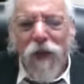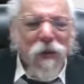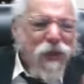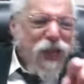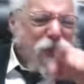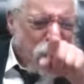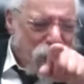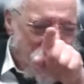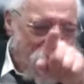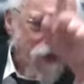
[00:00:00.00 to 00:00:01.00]
Maybe that's what
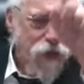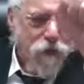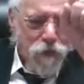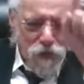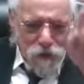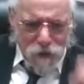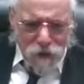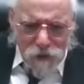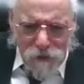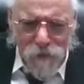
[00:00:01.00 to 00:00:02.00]
the Rash
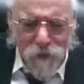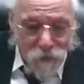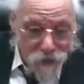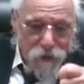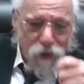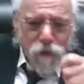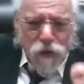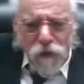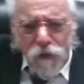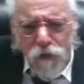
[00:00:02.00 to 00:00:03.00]
means fits very
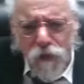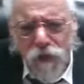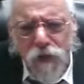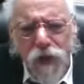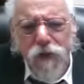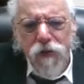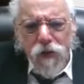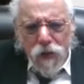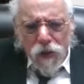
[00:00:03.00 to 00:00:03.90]
well into the words of Rashi.